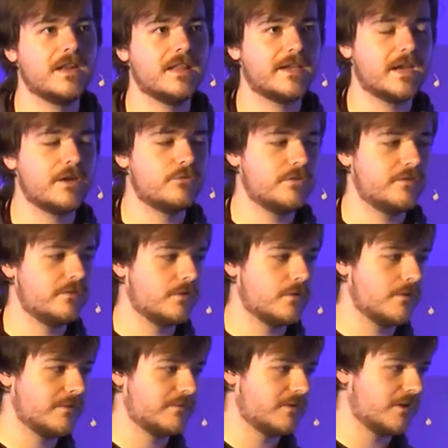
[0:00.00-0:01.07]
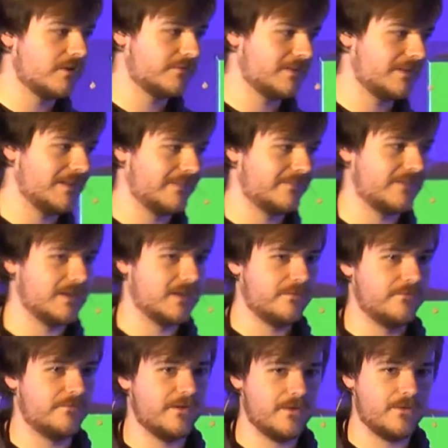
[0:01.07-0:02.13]
of like Andreessen Horowitz calls it like the
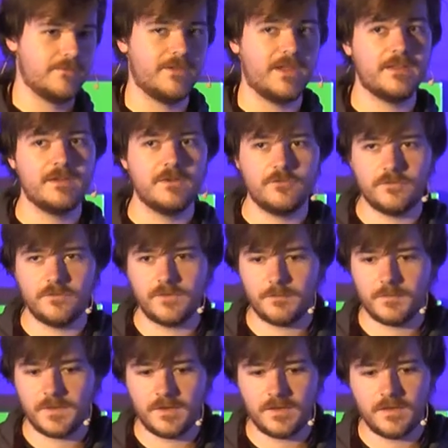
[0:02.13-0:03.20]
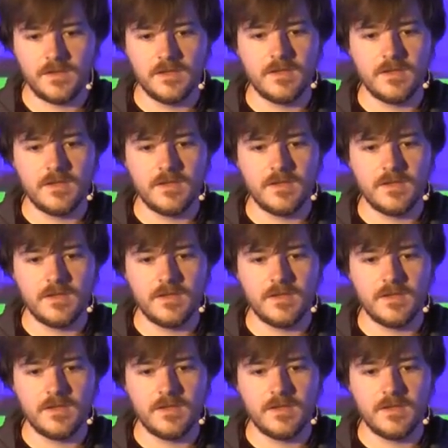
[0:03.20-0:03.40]
unfair advantage or something,